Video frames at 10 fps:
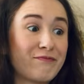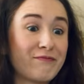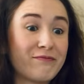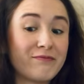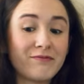
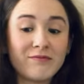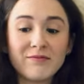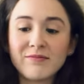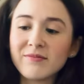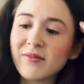
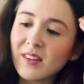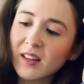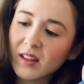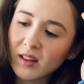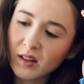
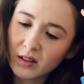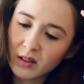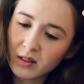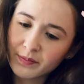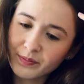
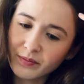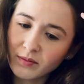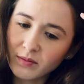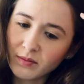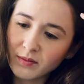
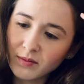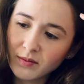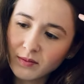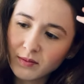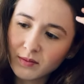
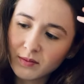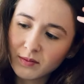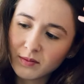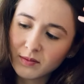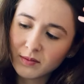
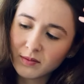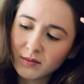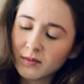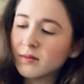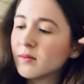
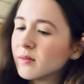(silence)